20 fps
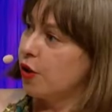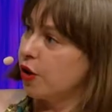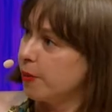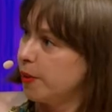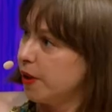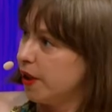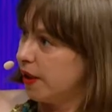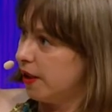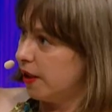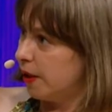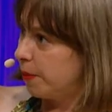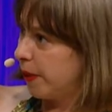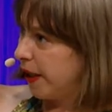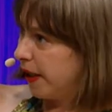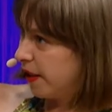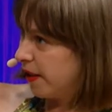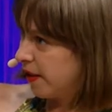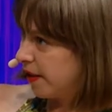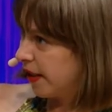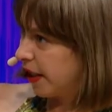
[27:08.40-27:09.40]
it's going to be the
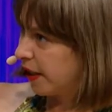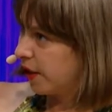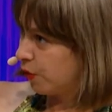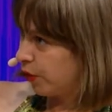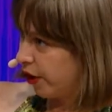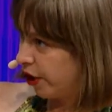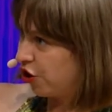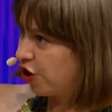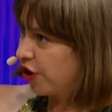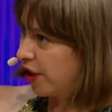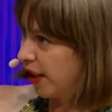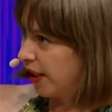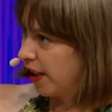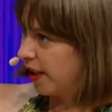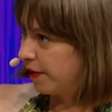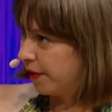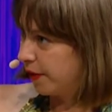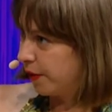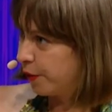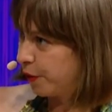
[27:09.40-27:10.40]
Independence Declaration
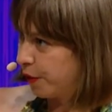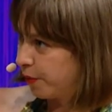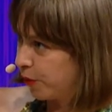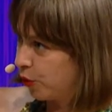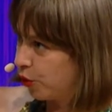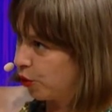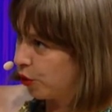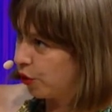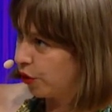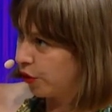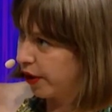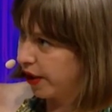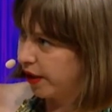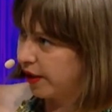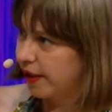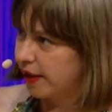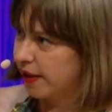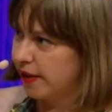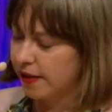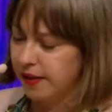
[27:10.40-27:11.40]
Day from
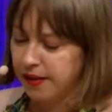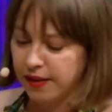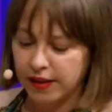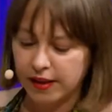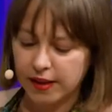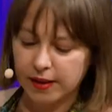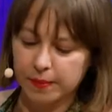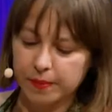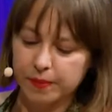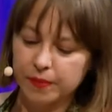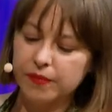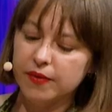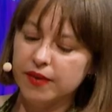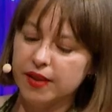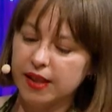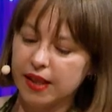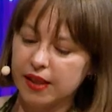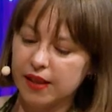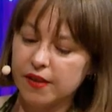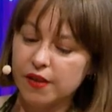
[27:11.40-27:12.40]
Ukraine. And um, yeah.
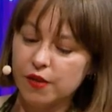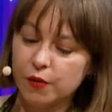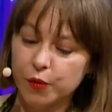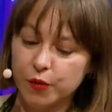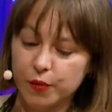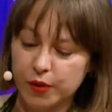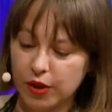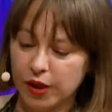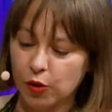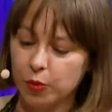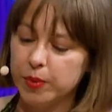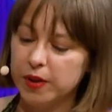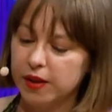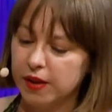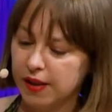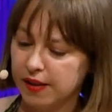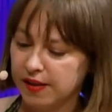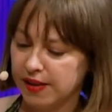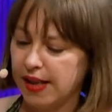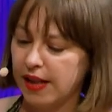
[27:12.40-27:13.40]
then it's going to
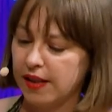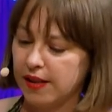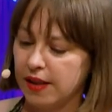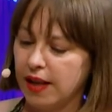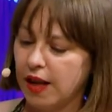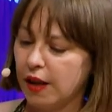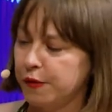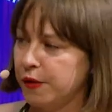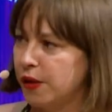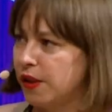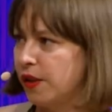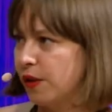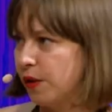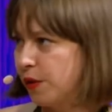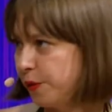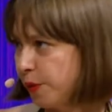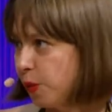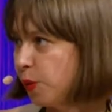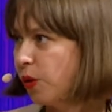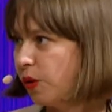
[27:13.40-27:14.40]
be exact half a year
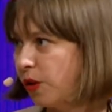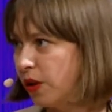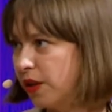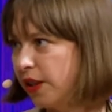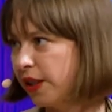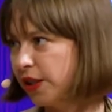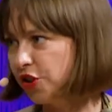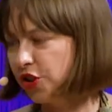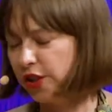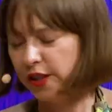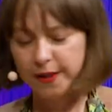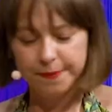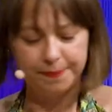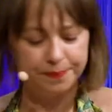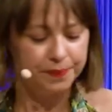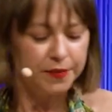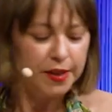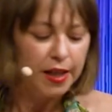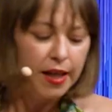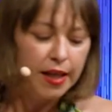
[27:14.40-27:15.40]
of war, actually.
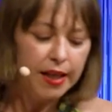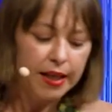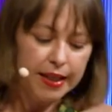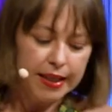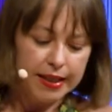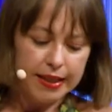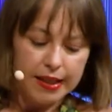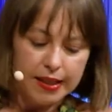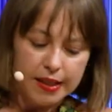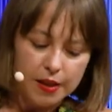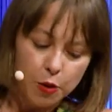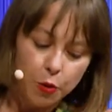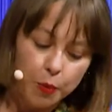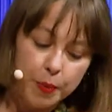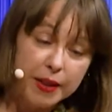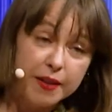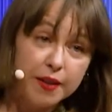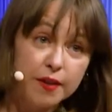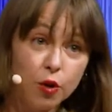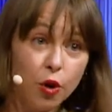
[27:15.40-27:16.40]
So,
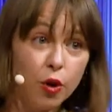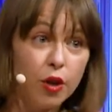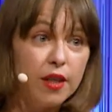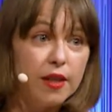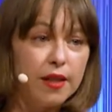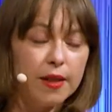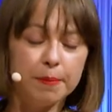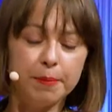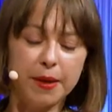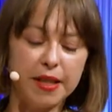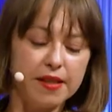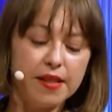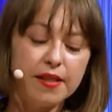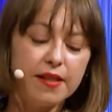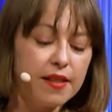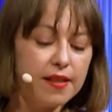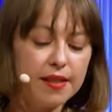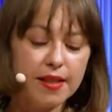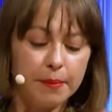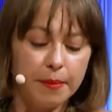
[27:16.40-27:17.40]
but it all uh,
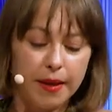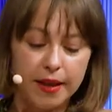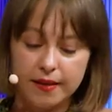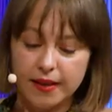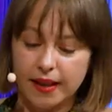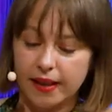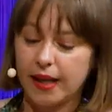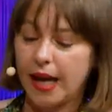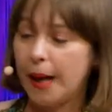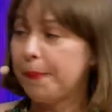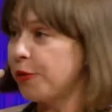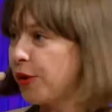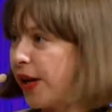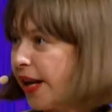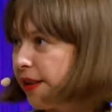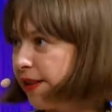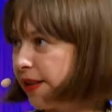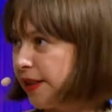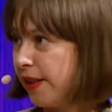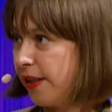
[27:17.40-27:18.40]
basis is the Maidan
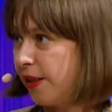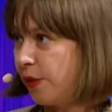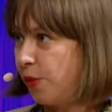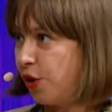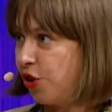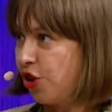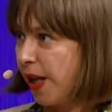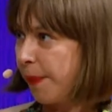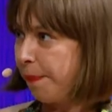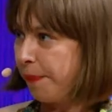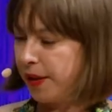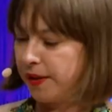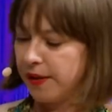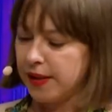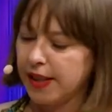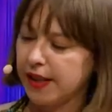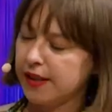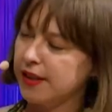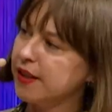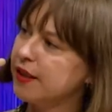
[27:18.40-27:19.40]
uprising, which
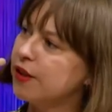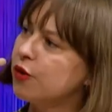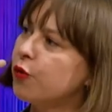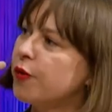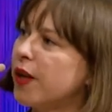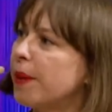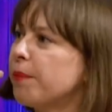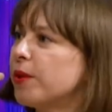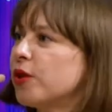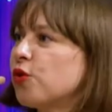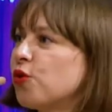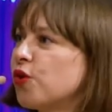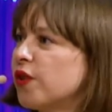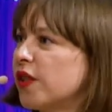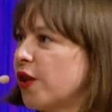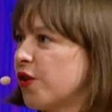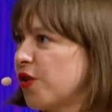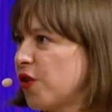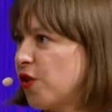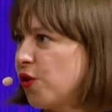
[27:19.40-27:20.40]
happened like in November two
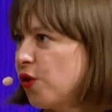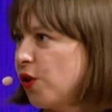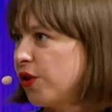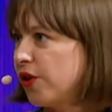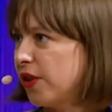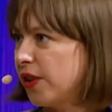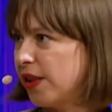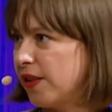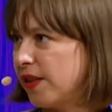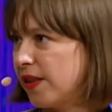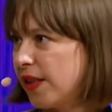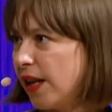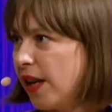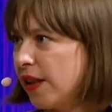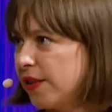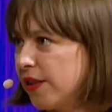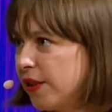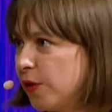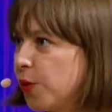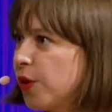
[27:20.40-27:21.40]
thousand thirteen. It
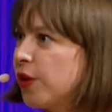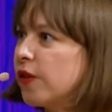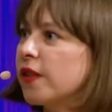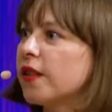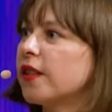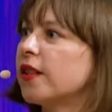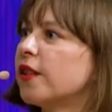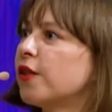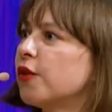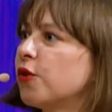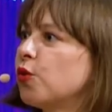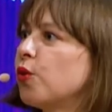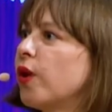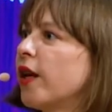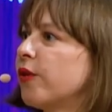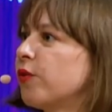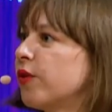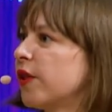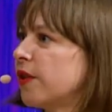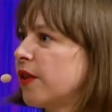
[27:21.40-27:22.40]
started with uh, two
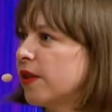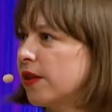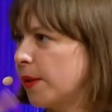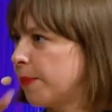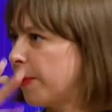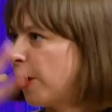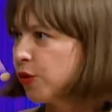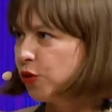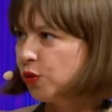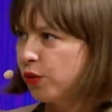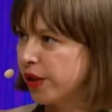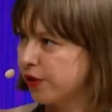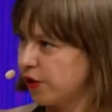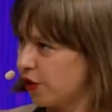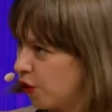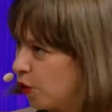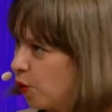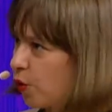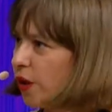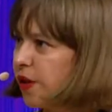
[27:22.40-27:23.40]
hundred, about two
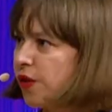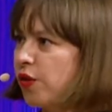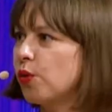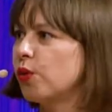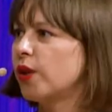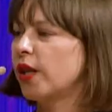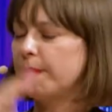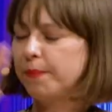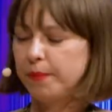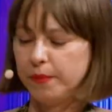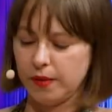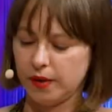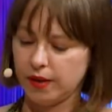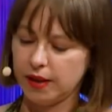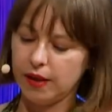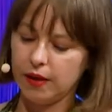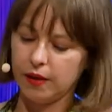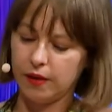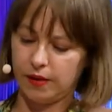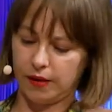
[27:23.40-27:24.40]
hundred students who came,
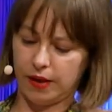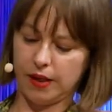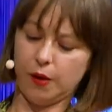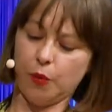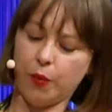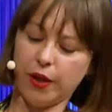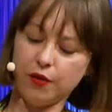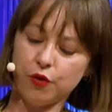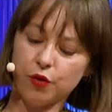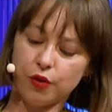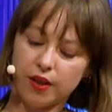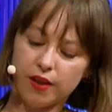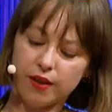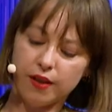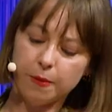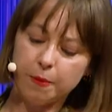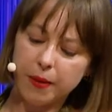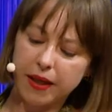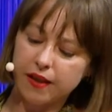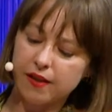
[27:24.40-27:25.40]
came, uh, went to the
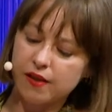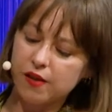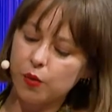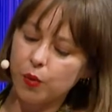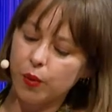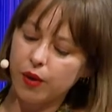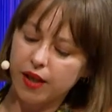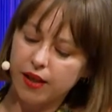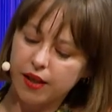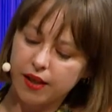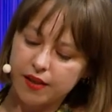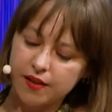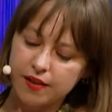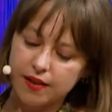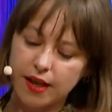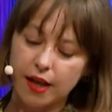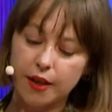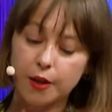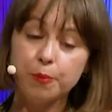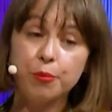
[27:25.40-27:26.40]
Independence Square and
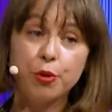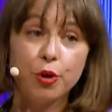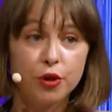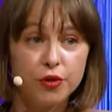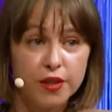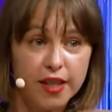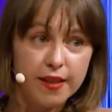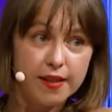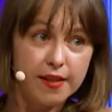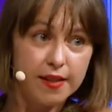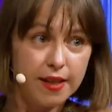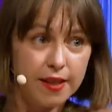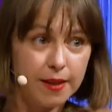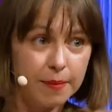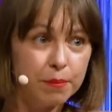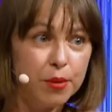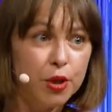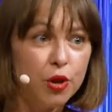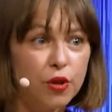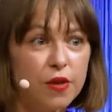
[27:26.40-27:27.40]
started
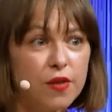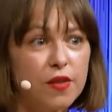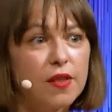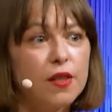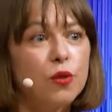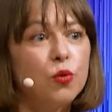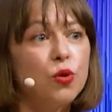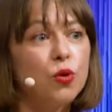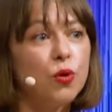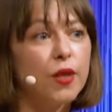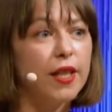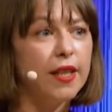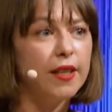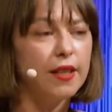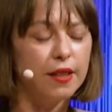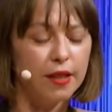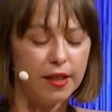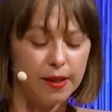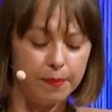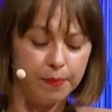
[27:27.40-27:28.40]
protesting because the
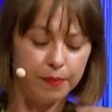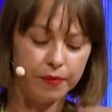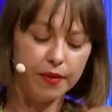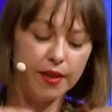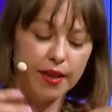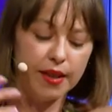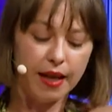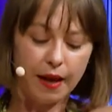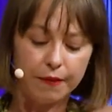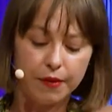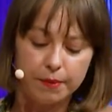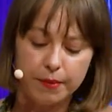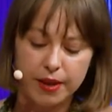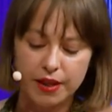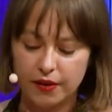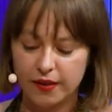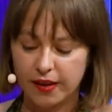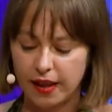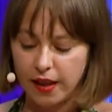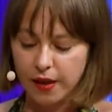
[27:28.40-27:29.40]
Ukraine, um, the
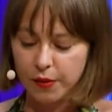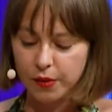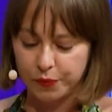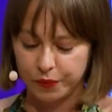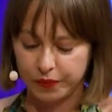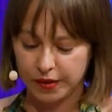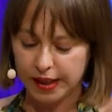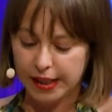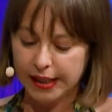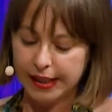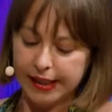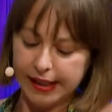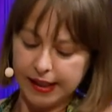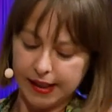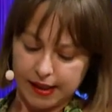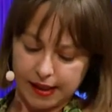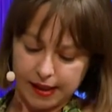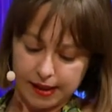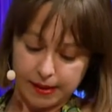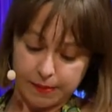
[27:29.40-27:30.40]
government there,
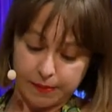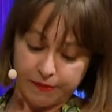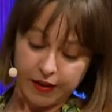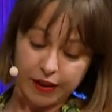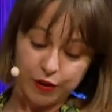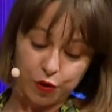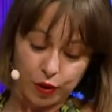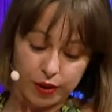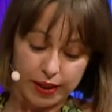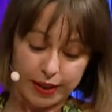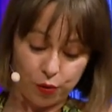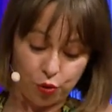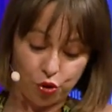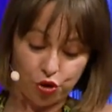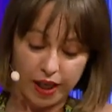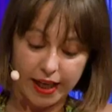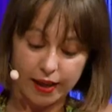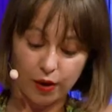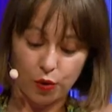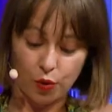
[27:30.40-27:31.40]
um, Viktor
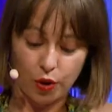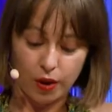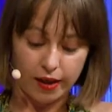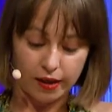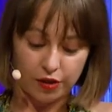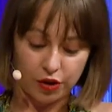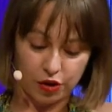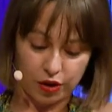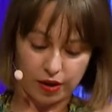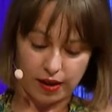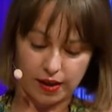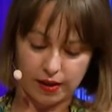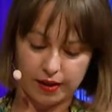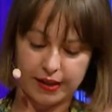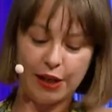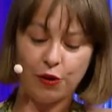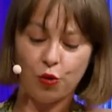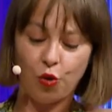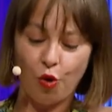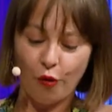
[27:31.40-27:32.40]
Yanukovych, uh,
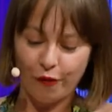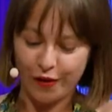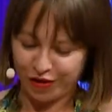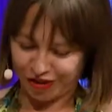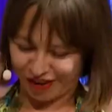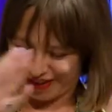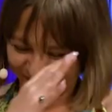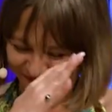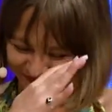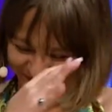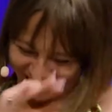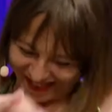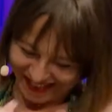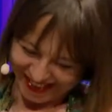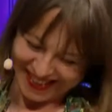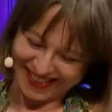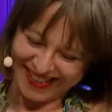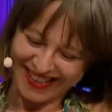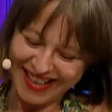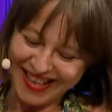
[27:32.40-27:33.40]
Yanukovych
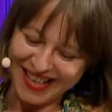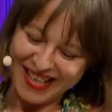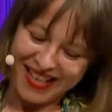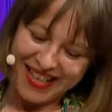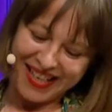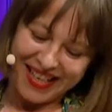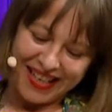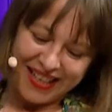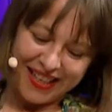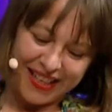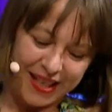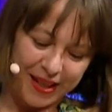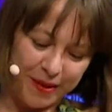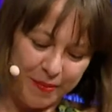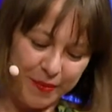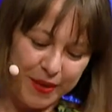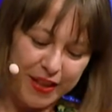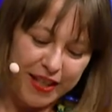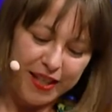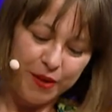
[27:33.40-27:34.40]
mm-hmm.
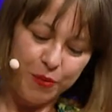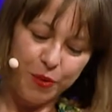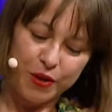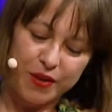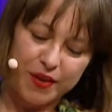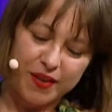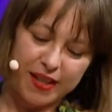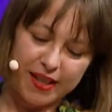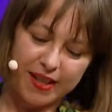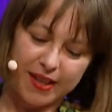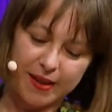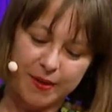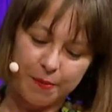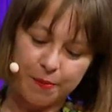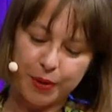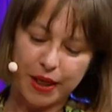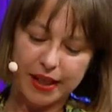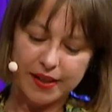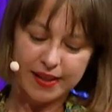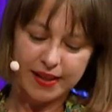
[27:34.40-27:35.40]
um, he was uh,
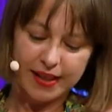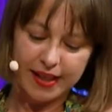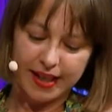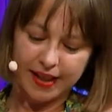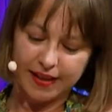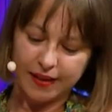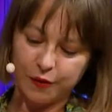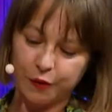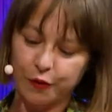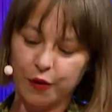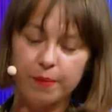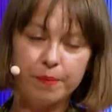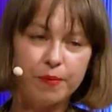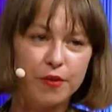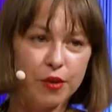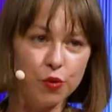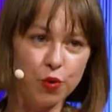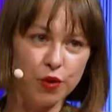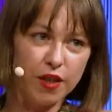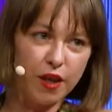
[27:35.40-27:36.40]
president from
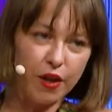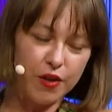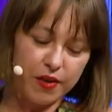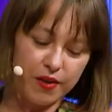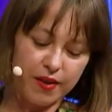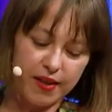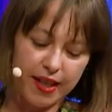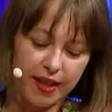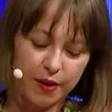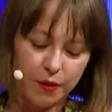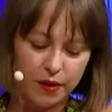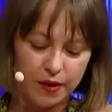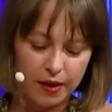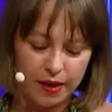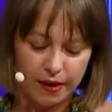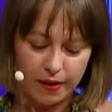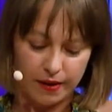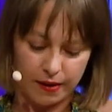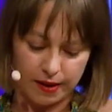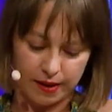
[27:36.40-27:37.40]
two thousand ten
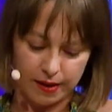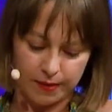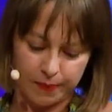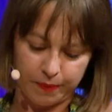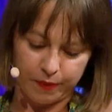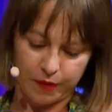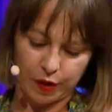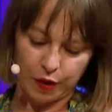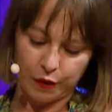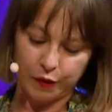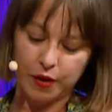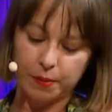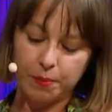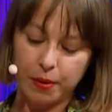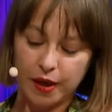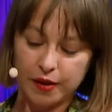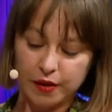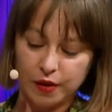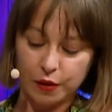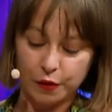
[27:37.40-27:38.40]
um, of the
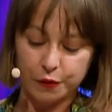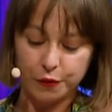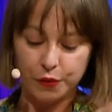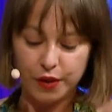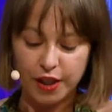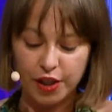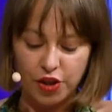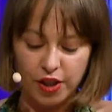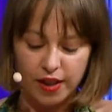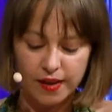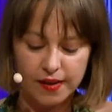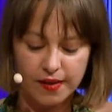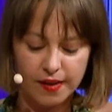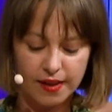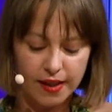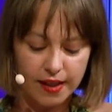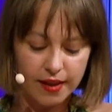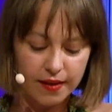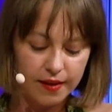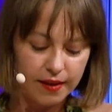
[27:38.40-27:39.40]
Party of
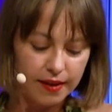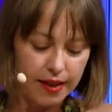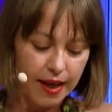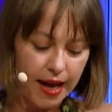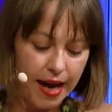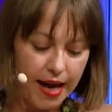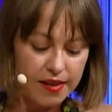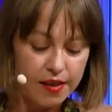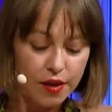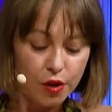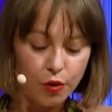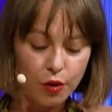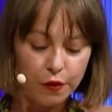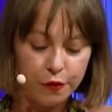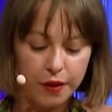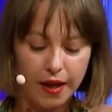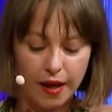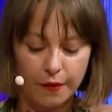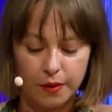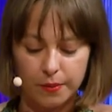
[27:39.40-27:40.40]
Regions, and the
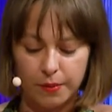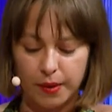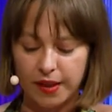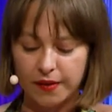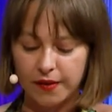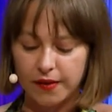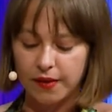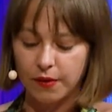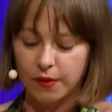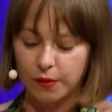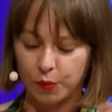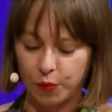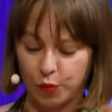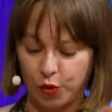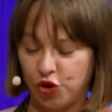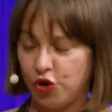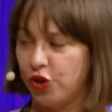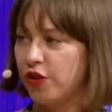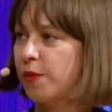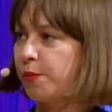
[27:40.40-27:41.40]
Azarov government,
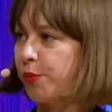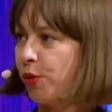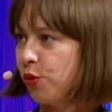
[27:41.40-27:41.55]
which is